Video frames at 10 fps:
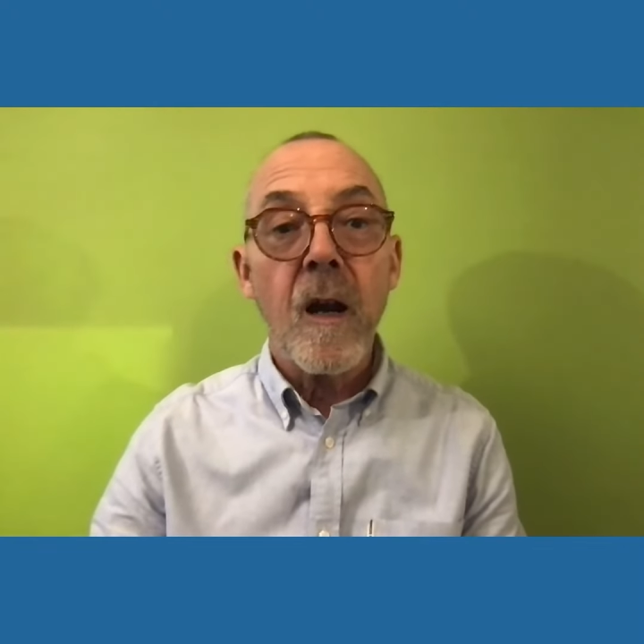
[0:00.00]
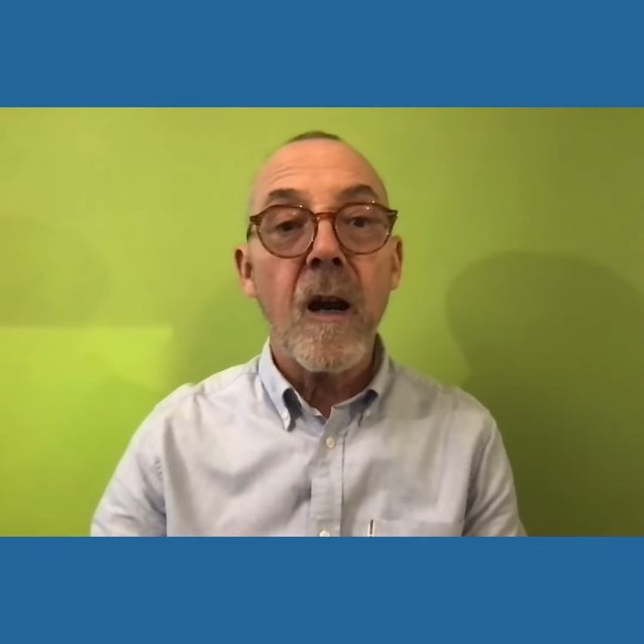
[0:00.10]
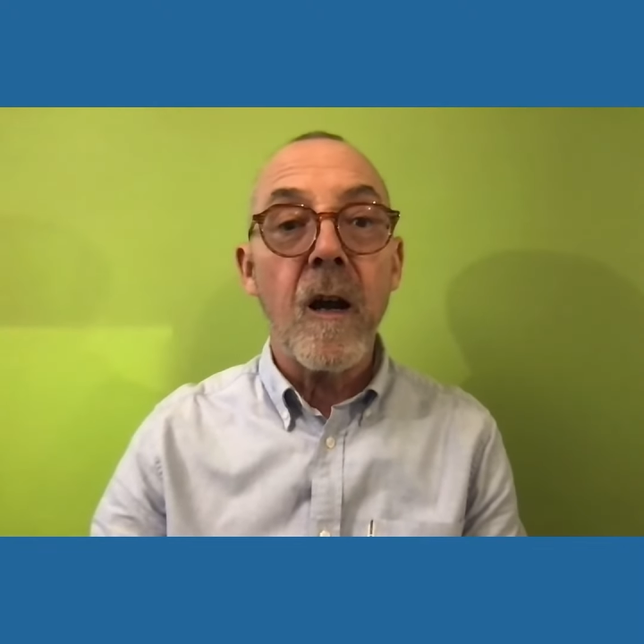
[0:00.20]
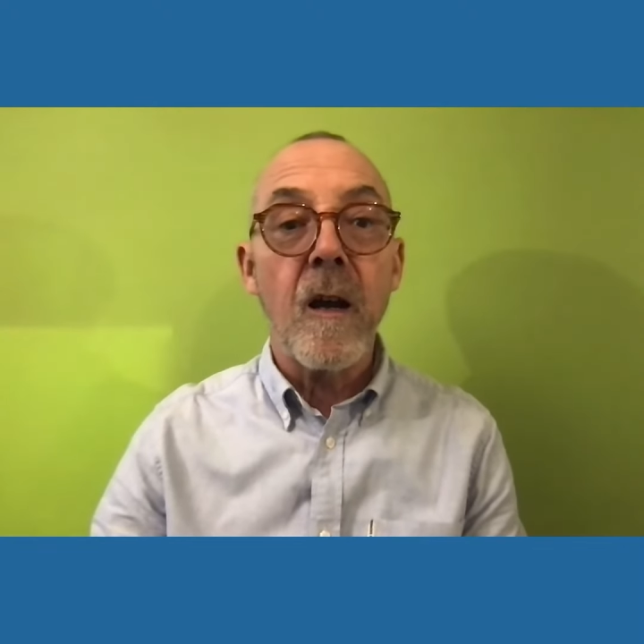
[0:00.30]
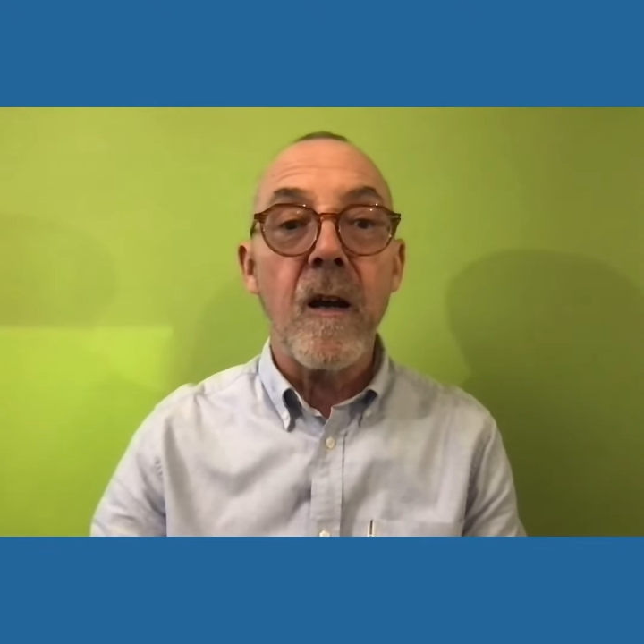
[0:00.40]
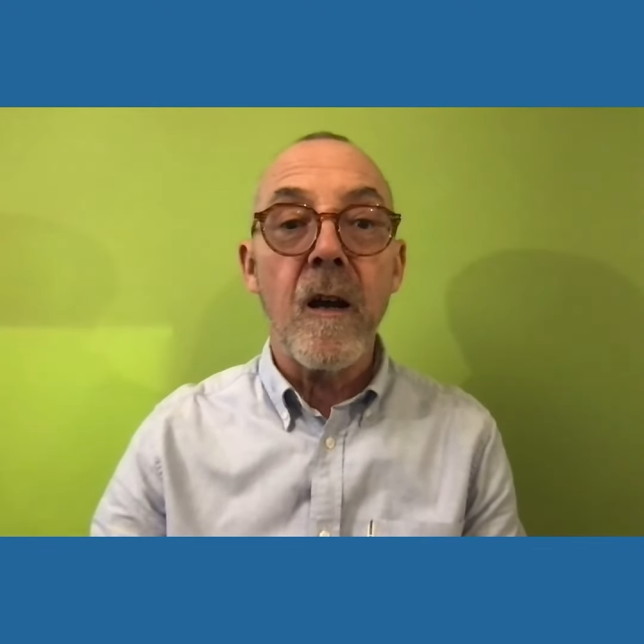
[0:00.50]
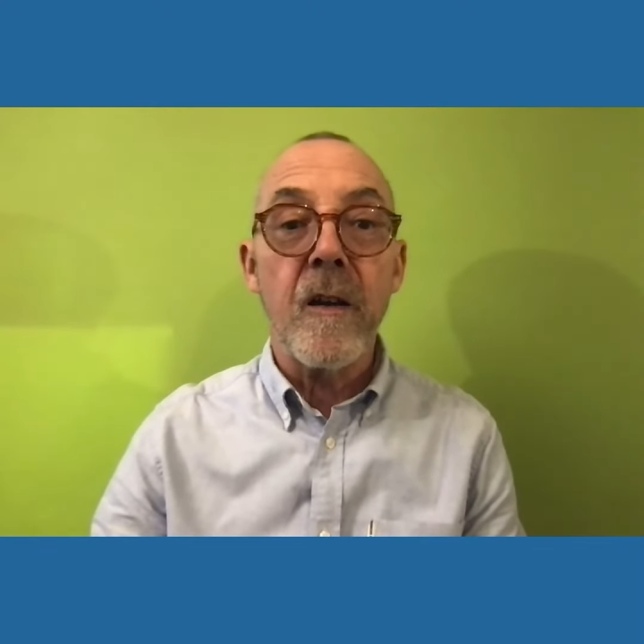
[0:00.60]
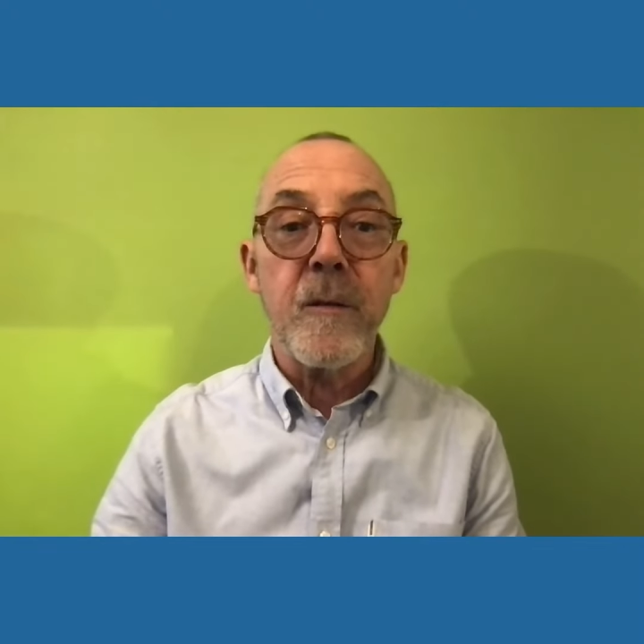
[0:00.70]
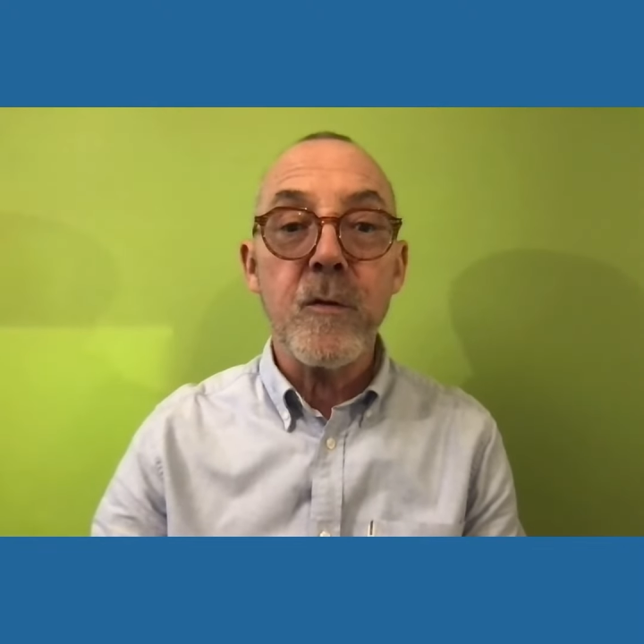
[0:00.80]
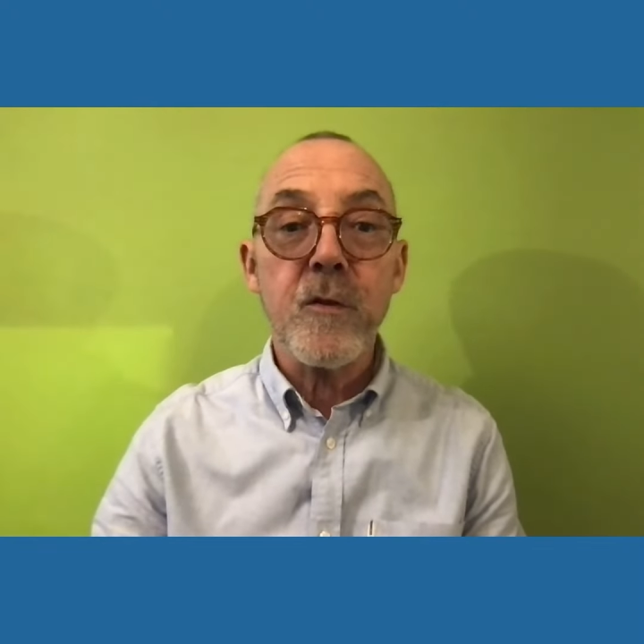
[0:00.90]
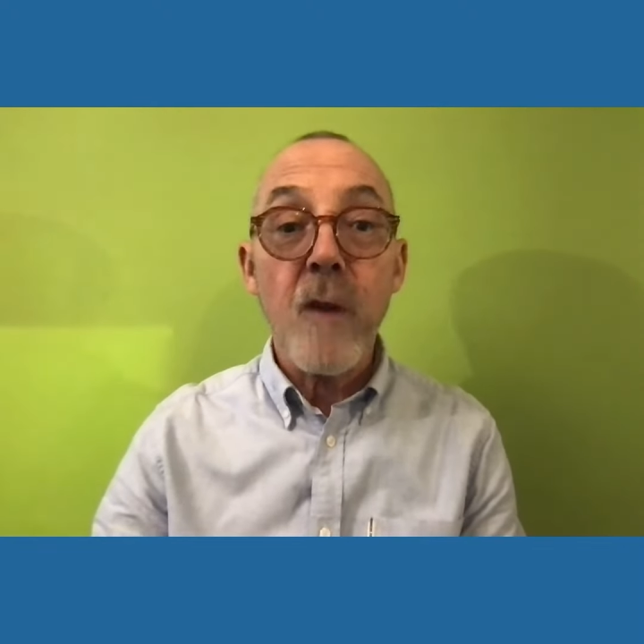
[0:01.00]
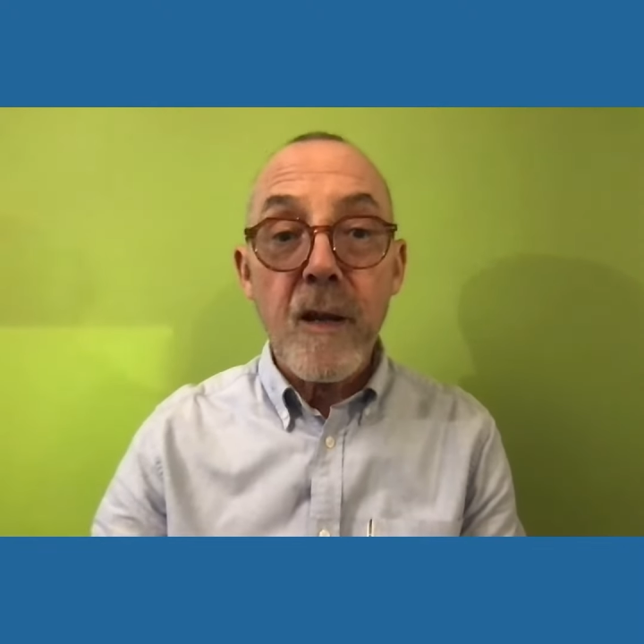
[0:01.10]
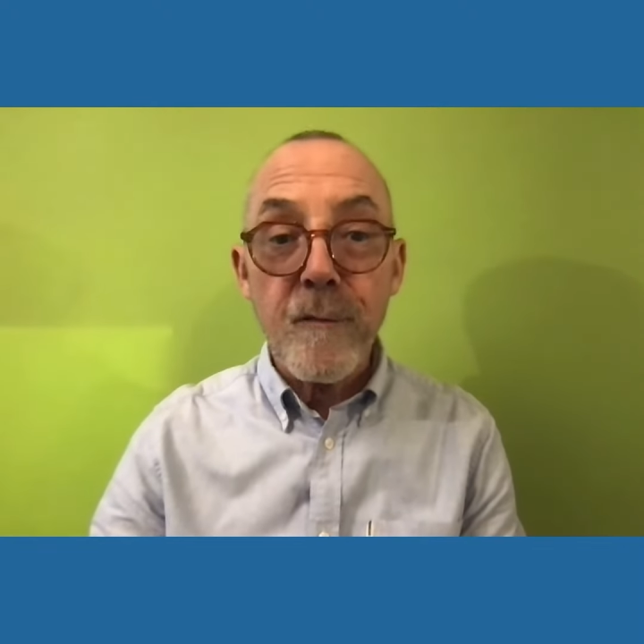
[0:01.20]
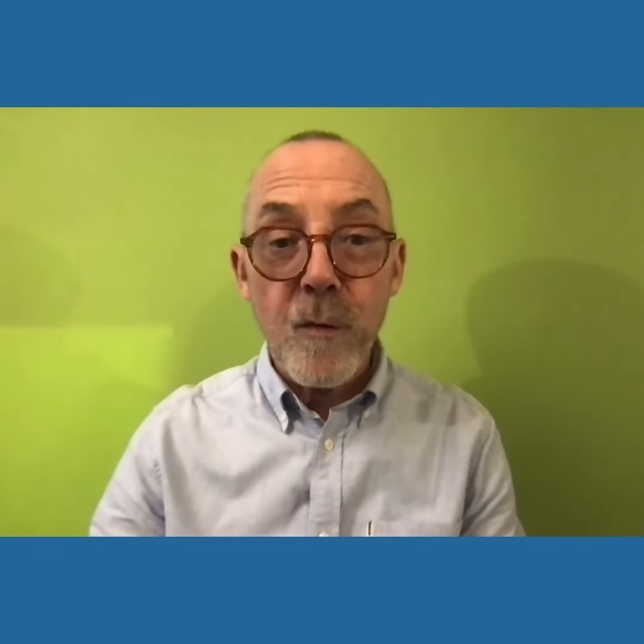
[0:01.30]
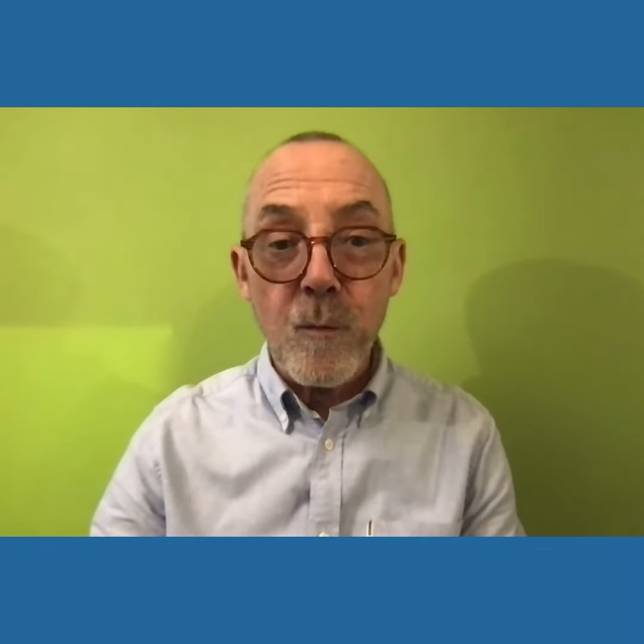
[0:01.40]
And he was
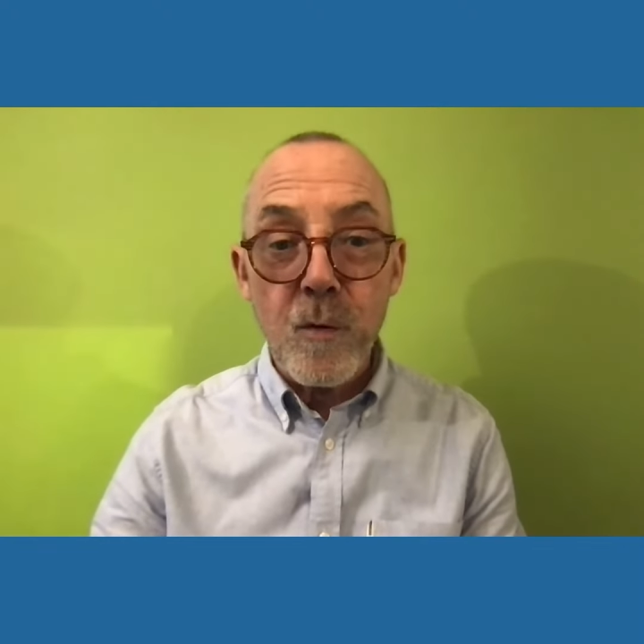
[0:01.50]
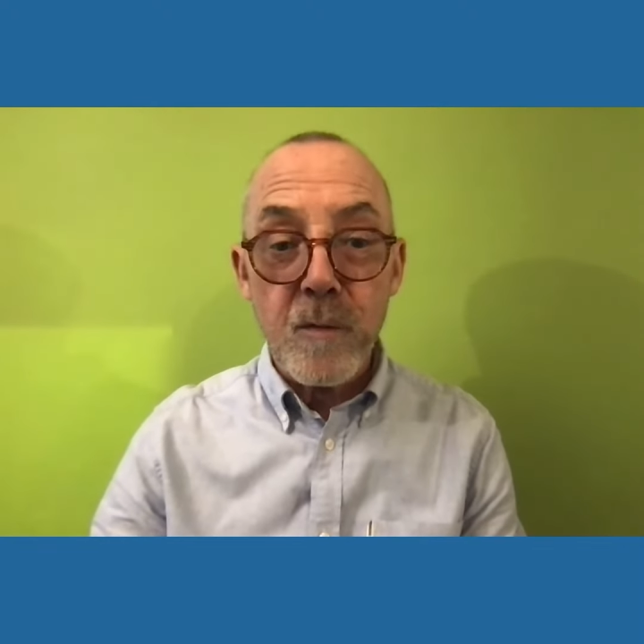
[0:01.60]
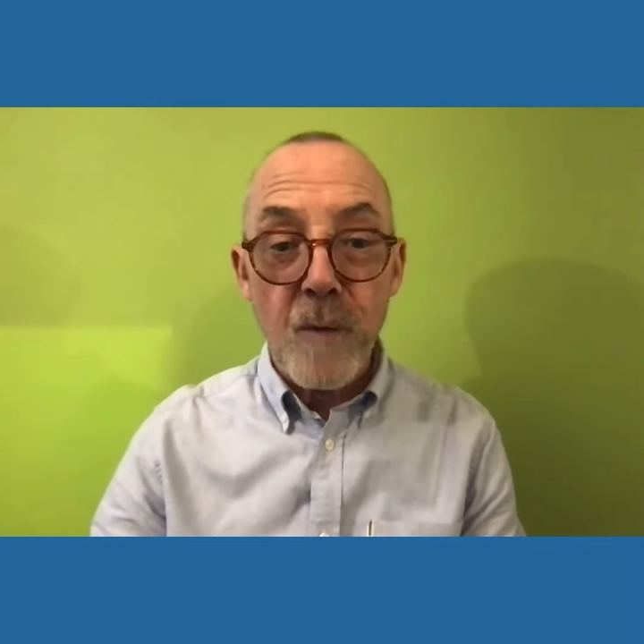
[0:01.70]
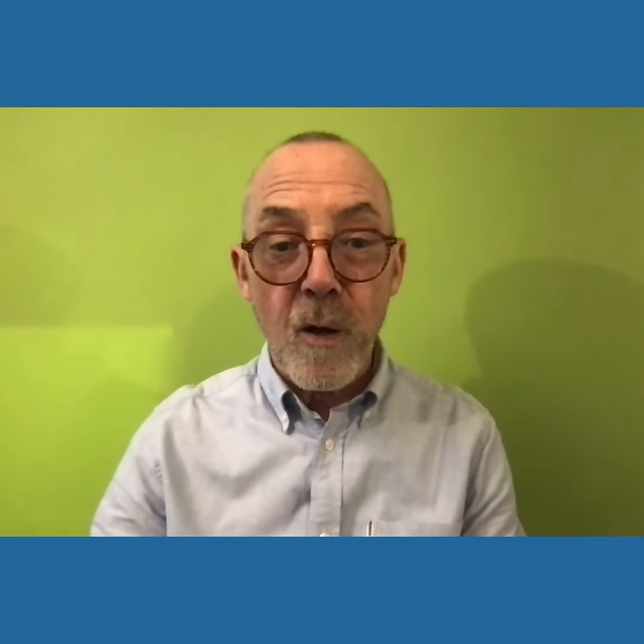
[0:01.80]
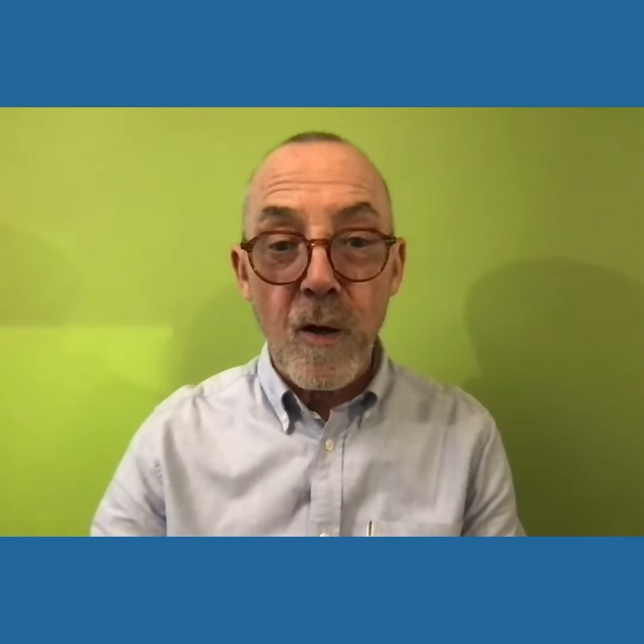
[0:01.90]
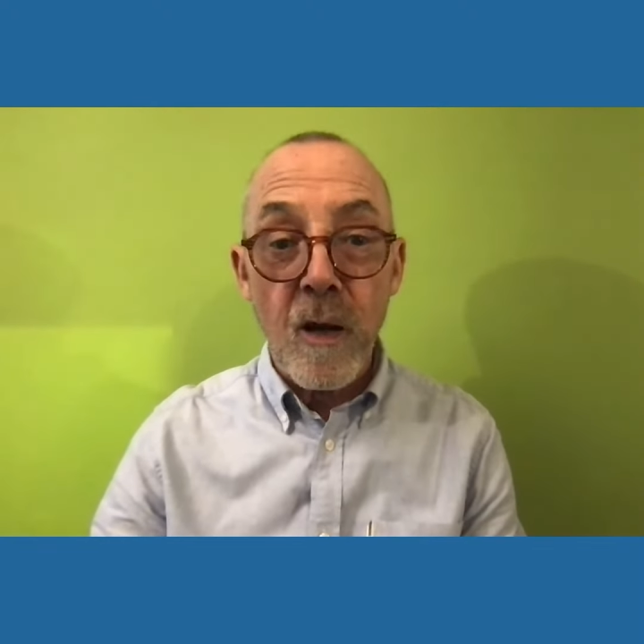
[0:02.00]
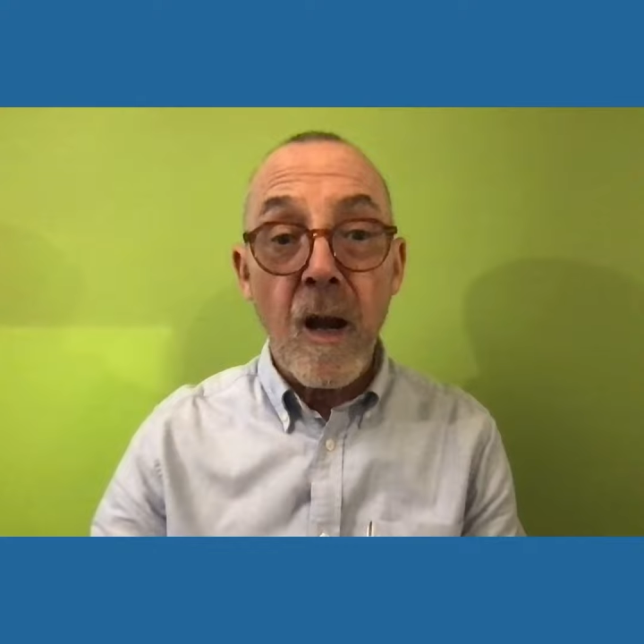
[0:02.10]
great fun was Mark,